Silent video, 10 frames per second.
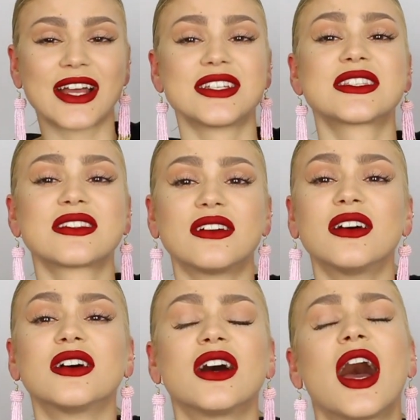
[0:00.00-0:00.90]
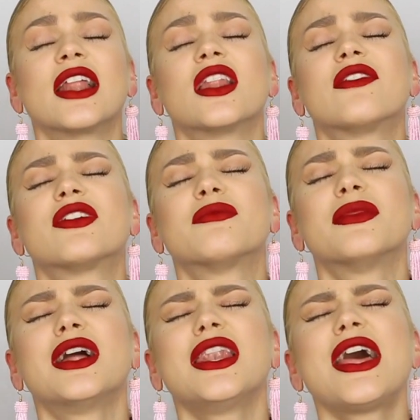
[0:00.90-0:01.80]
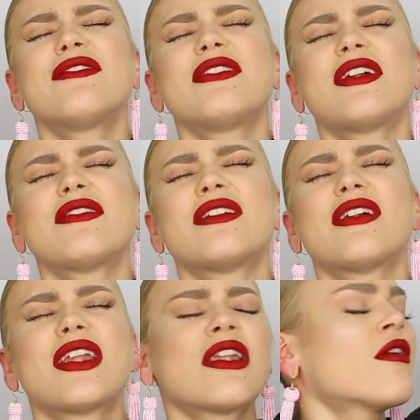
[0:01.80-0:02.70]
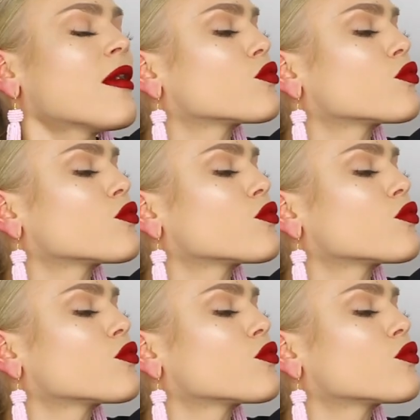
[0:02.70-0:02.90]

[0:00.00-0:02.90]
I just, oh, I love them. Love, love, love, love, love, love.